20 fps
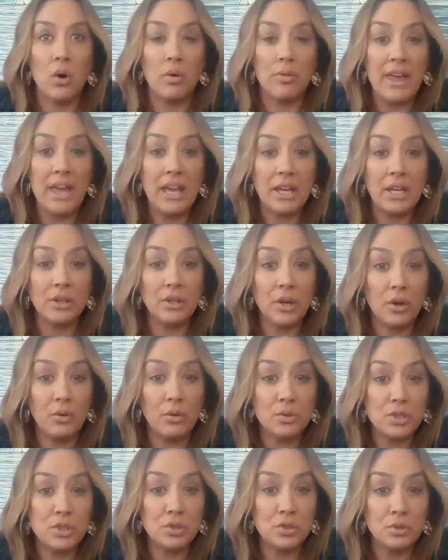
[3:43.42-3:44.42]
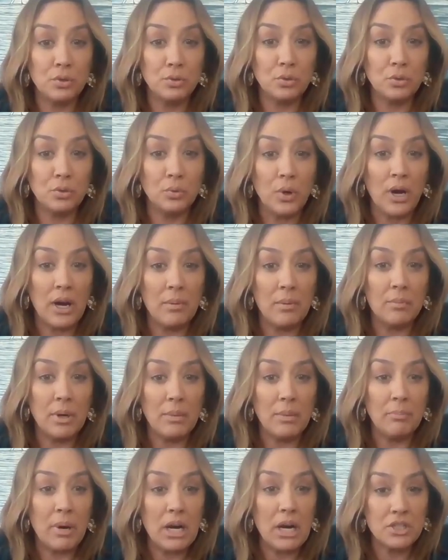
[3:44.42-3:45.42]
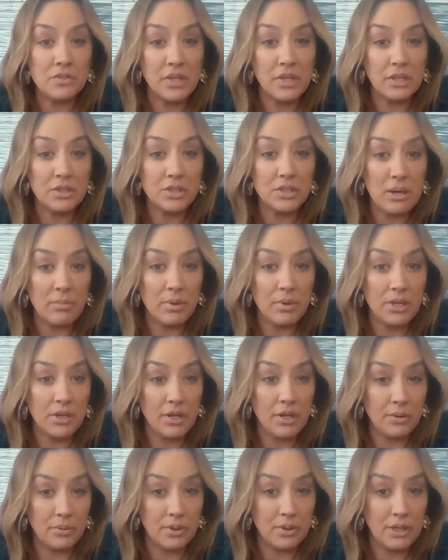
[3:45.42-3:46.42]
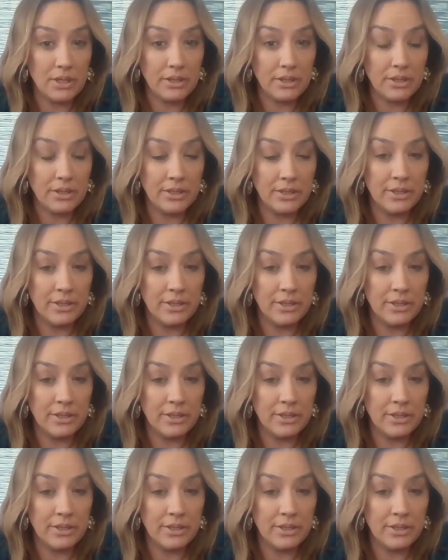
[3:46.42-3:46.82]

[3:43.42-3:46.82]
they can go to marshfieldchamber.org